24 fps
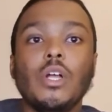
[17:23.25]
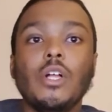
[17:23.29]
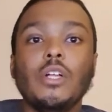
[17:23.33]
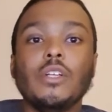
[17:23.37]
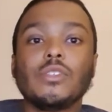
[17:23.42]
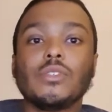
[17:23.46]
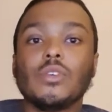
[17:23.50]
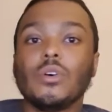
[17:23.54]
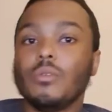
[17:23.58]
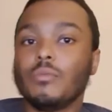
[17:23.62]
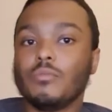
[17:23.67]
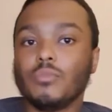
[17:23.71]

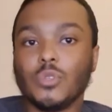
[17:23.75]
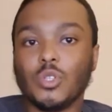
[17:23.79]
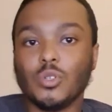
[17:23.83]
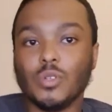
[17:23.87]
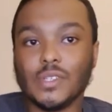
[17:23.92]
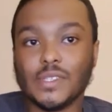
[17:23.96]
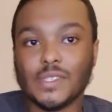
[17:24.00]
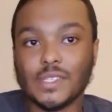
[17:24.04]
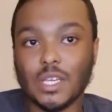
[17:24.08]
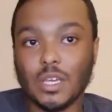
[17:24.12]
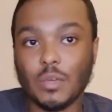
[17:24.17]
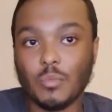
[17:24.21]
So do the
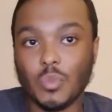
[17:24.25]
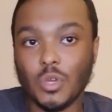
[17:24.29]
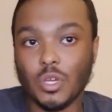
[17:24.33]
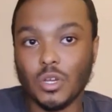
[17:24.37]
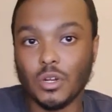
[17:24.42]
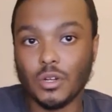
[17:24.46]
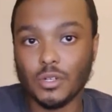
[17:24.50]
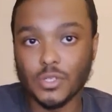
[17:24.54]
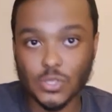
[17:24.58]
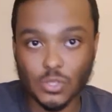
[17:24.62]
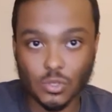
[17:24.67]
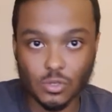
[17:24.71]
same
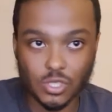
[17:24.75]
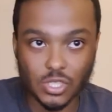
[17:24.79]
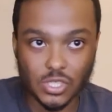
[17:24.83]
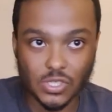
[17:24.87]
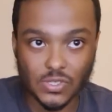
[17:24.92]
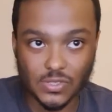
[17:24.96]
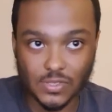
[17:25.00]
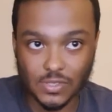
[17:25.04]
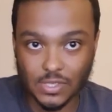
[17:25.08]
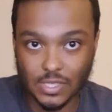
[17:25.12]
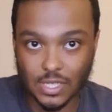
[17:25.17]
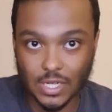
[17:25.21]
here. So
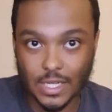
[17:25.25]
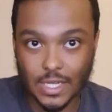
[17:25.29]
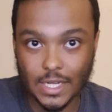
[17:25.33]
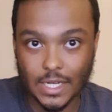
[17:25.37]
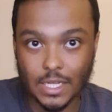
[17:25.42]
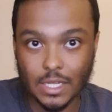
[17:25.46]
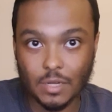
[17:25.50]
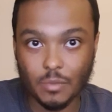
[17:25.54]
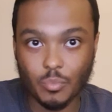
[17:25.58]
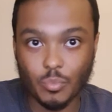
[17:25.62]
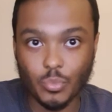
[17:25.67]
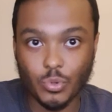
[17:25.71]
just select
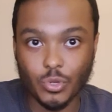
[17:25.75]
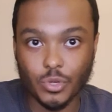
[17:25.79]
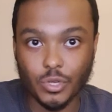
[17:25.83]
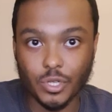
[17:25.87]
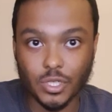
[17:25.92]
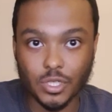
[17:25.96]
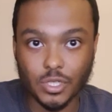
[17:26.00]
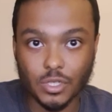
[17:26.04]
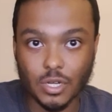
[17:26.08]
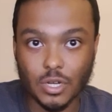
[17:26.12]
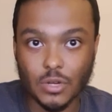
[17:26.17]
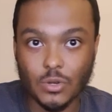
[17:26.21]
that
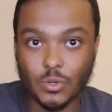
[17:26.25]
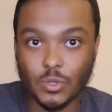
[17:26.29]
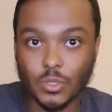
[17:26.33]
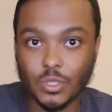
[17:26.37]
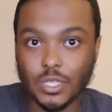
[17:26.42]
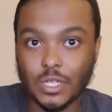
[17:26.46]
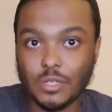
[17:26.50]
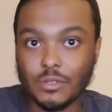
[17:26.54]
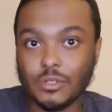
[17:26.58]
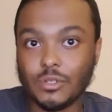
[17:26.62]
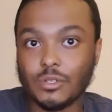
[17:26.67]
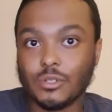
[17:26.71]
point, hold
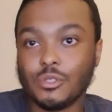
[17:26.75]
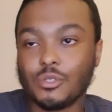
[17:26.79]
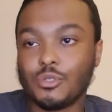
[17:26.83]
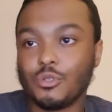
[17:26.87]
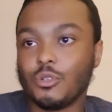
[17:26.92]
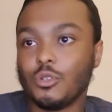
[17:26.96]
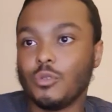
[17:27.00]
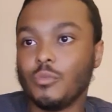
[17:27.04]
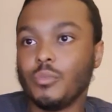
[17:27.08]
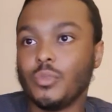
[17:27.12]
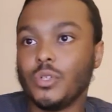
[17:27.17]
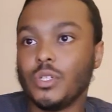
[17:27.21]
down the
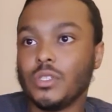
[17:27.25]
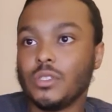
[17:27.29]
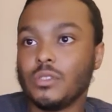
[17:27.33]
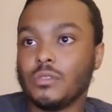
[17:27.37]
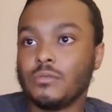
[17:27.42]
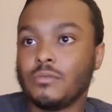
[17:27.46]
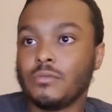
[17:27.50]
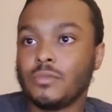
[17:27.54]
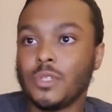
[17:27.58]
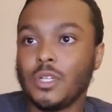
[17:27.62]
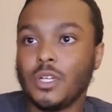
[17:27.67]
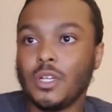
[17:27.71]
control
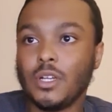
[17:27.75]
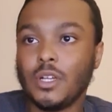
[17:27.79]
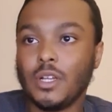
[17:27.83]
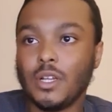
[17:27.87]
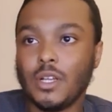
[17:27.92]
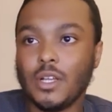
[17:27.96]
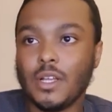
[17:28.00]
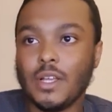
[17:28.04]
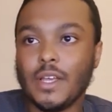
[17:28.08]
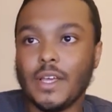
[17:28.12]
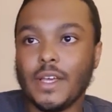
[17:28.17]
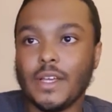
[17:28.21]
button,
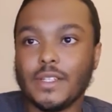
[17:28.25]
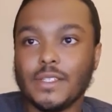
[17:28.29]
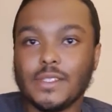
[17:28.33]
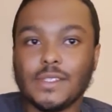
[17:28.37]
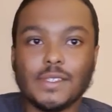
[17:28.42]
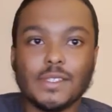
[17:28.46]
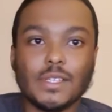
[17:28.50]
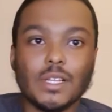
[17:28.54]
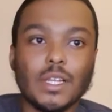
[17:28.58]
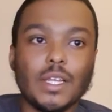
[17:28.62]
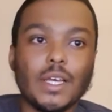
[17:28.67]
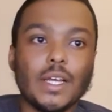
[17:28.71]
and
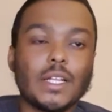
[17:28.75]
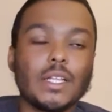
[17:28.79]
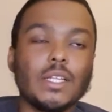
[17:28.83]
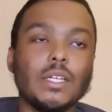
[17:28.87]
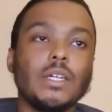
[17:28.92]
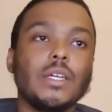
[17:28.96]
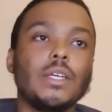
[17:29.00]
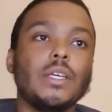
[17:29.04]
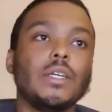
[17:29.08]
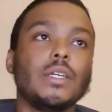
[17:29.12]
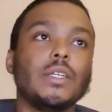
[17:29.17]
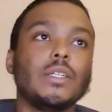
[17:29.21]
select
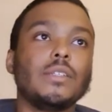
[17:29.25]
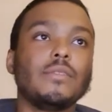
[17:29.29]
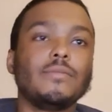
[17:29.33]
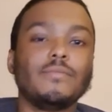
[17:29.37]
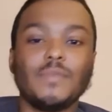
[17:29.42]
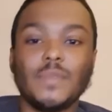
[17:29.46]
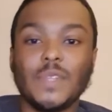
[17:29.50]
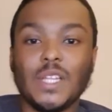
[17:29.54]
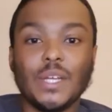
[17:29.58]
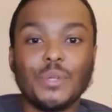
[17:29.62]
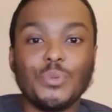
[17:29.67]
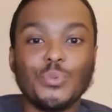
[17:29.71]
again
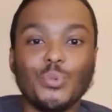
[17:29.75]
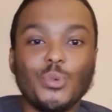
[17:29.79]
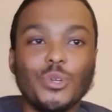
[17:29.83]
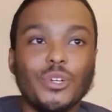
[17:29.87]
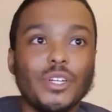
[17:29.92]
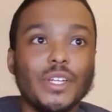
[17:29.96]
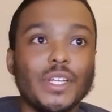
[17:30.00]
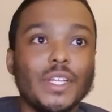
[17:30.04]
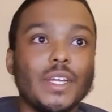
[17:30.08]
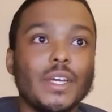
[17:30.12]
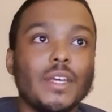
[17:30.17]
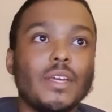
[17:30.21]
that word
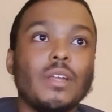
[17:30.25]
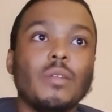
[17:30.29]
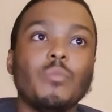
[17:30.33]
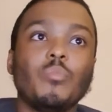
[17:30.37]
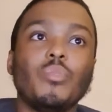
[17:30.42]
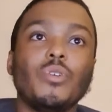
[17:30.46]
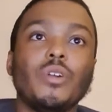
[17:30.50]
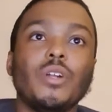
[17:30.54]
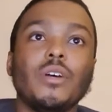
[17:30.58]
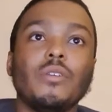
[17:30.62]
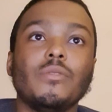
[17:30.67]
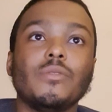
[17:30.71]
that I can
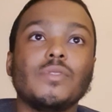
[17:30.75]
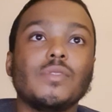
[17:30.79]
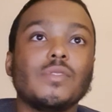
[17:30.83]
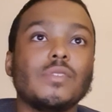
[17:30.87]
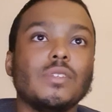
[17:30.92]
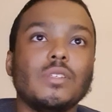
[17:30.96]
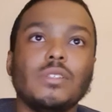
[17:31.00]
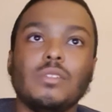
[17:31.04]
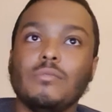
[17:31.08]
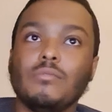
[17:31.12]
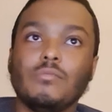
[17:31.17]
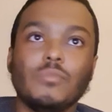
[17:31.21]
pronounce,
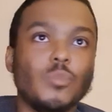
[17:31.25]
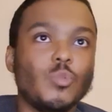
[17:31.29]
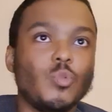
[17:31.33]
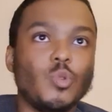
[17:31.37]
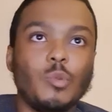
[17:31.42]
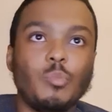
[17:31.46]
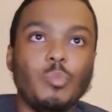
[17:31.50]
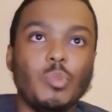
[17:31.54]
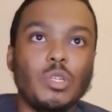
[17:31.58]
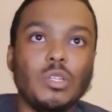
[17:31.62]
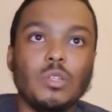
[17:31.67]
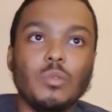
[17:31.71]
and
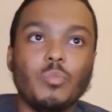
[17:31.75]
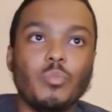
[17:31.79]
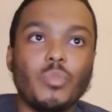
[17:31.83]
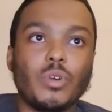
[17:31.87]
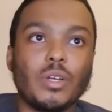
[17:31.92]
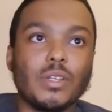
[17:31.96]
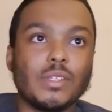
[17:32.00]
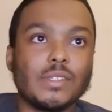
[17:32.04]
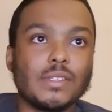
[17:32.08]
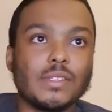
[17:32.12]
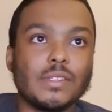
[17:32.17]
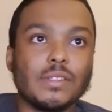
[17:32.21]
repeat the
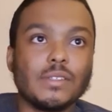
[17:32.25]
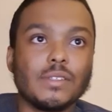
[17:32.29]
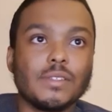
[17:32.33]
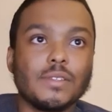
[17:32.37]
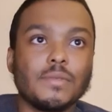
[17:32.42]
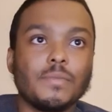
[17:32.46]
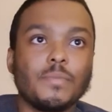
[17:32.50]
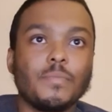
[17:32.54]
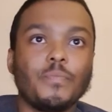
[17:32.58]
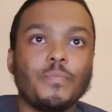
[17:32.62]
process.